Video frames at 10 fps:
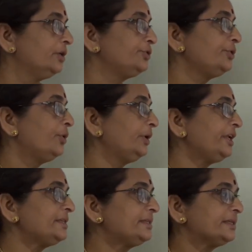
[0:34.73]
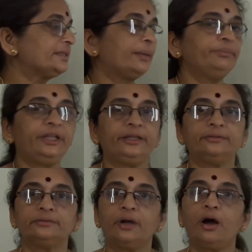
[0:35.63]
to notice something
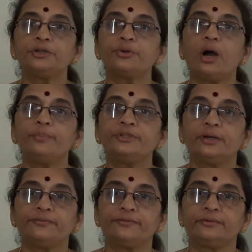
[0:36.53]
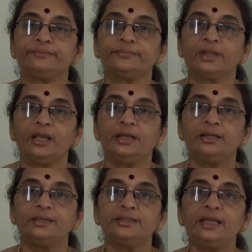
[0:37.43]
or to observe.
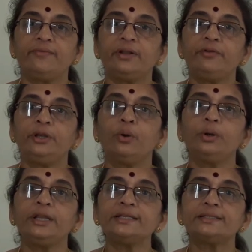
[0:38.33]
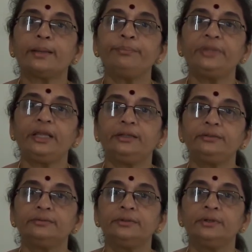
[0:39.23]
See, when we notice
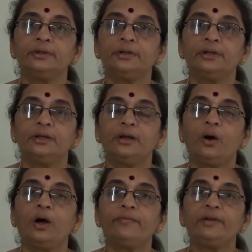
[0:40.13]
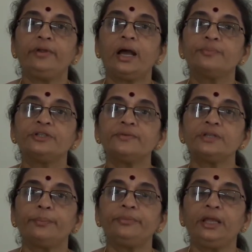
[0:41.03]
something or when we observe
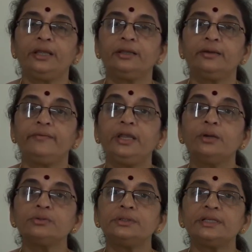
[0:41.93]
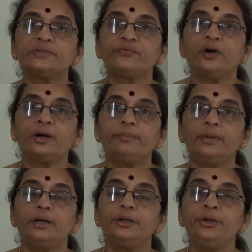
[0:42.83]
something, we use this verb
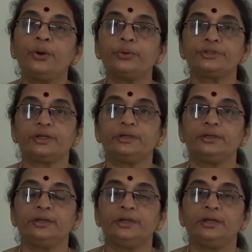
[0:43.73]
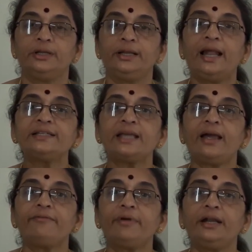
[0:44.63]
note. Let's
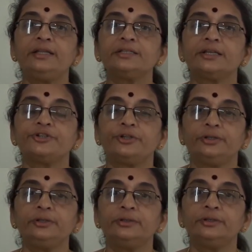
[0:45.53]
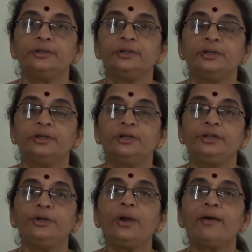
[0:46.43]
have a discussion.
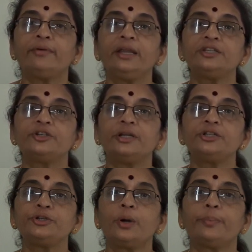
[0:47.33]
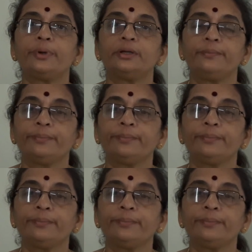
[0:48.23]
You have reached a shop